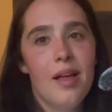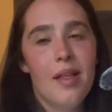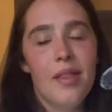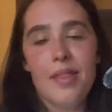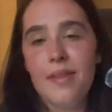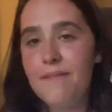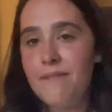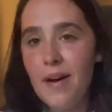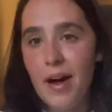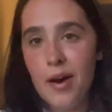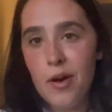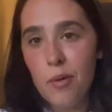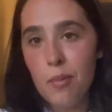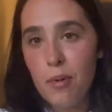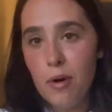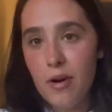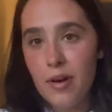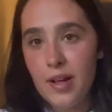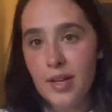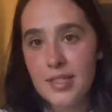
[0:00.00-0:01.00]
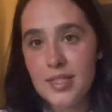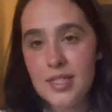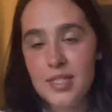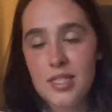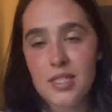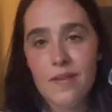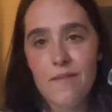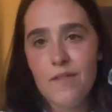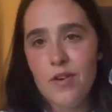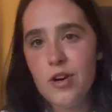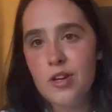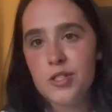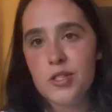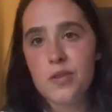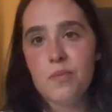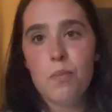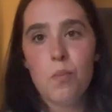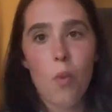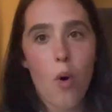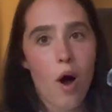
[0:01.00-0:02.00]
the final product is
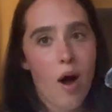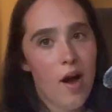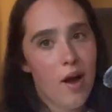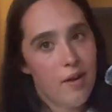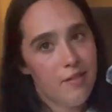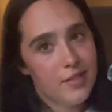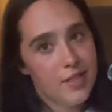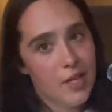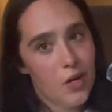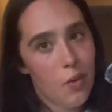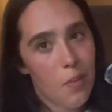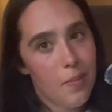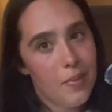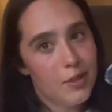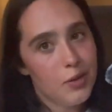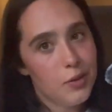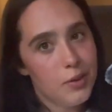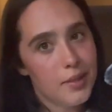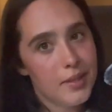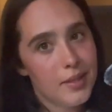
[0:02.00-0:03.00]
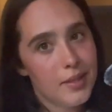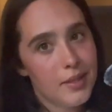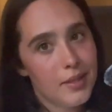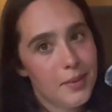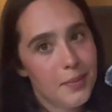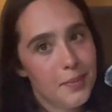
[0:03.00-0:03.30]
versus what I've seen on Pinterest.